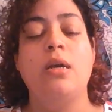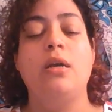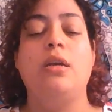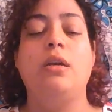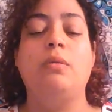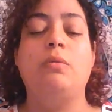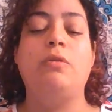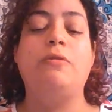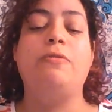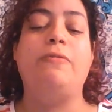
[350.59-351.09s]

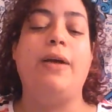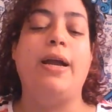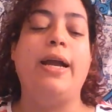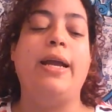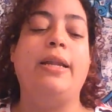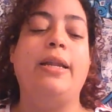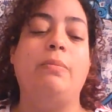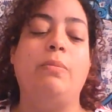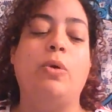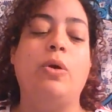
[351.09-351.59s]
you will
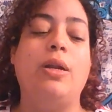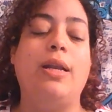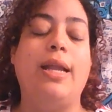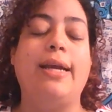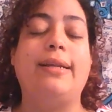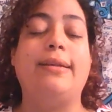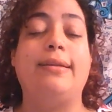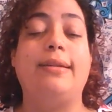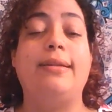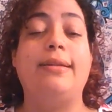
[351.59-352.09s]
find more
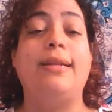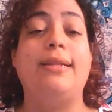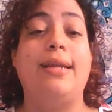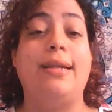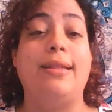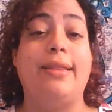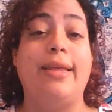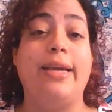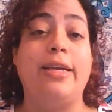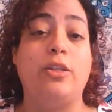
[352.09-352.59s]
likely than not
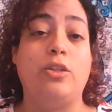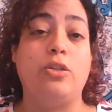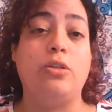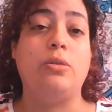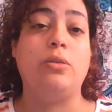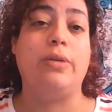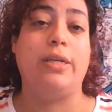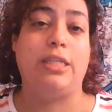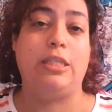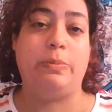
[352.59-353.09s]
that they
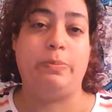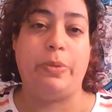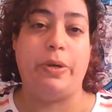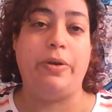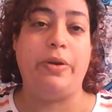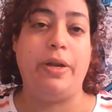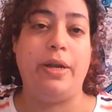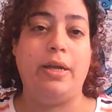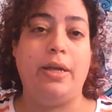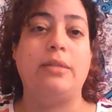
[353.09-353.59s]
too
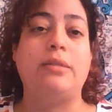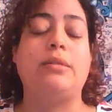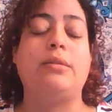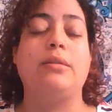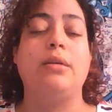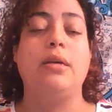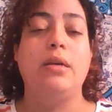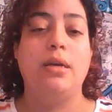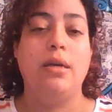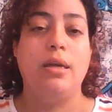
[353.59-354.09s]

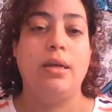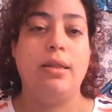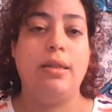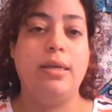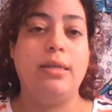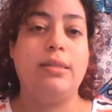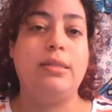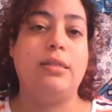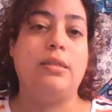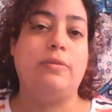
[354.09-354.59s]
experience
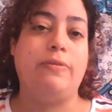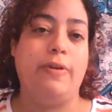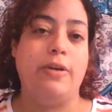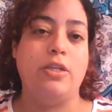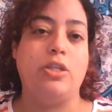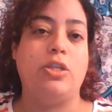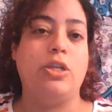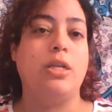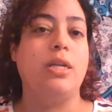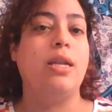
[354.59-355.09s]
this
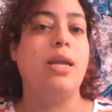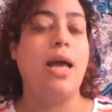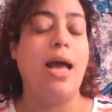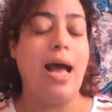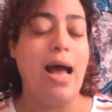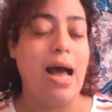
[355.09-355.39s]
dysfunction.